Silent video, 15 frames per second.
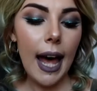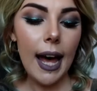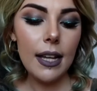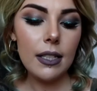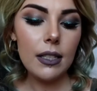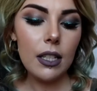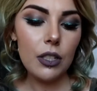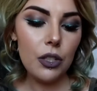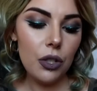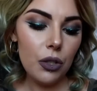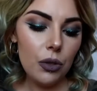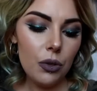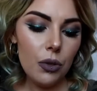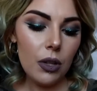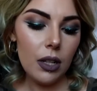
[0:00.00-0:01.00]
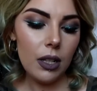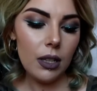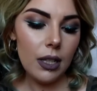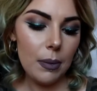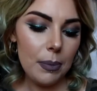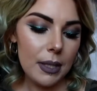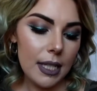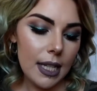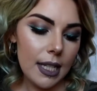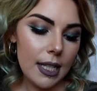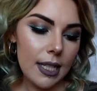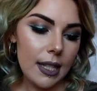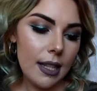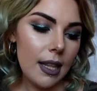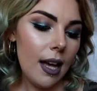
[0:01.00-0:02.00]
last, the 2
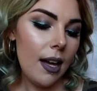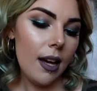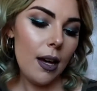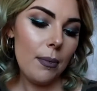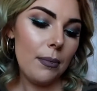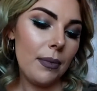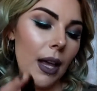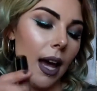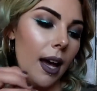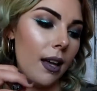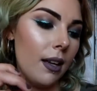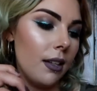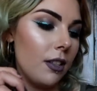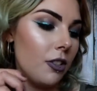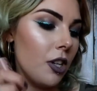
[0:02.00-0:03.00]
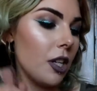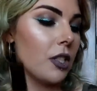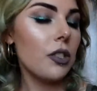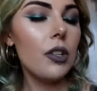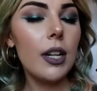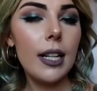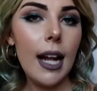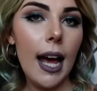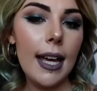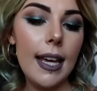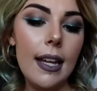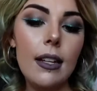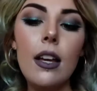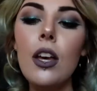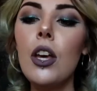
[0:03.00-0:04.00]
lipsticks, drugstore and
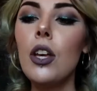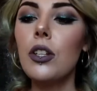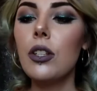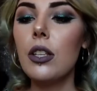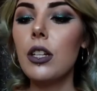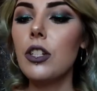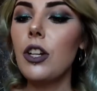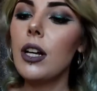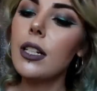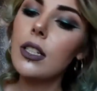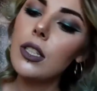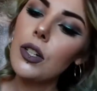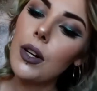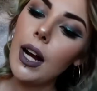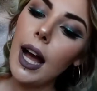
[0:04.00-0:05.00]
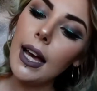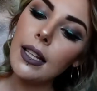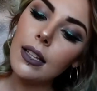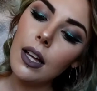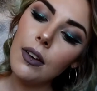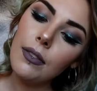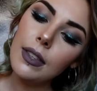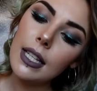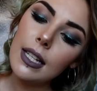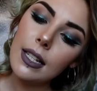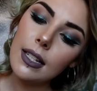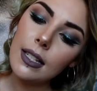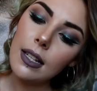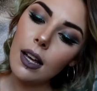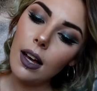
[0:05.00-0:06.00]
high-end. So the drugstore, I love
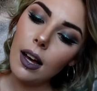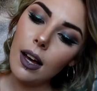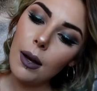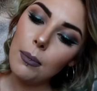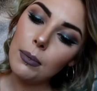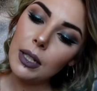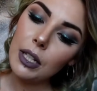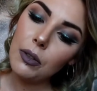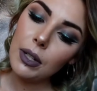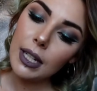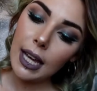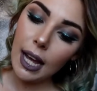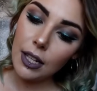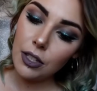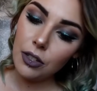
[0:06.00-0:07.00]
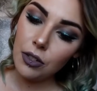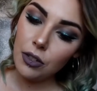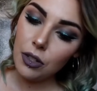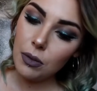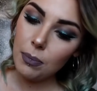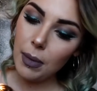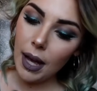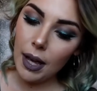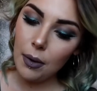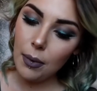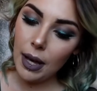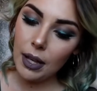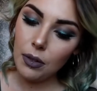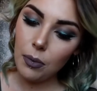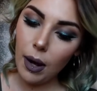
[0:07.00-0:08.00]
these liquid catsuits by
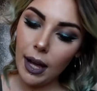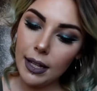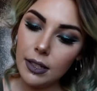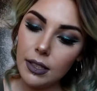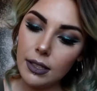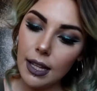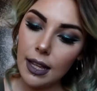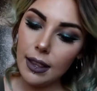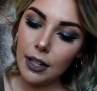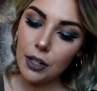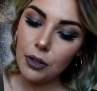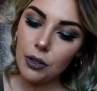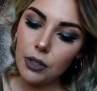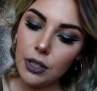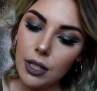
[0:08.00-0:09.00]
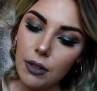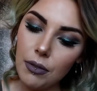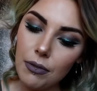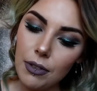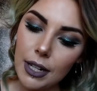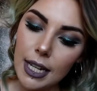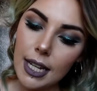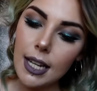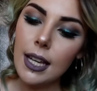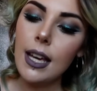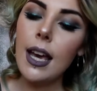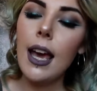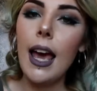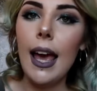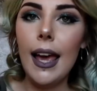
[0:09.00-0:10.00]
Wet n Wild, and they're cruelty free,
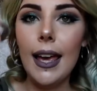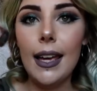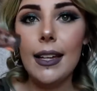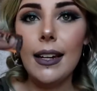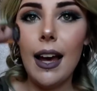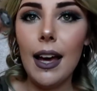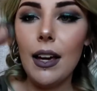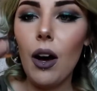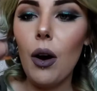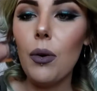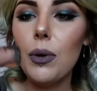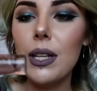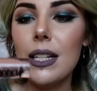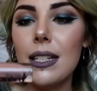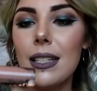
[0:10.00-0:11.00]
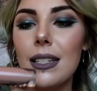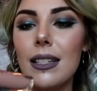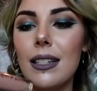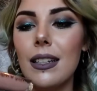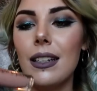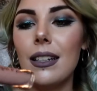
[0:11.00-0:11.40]
and I always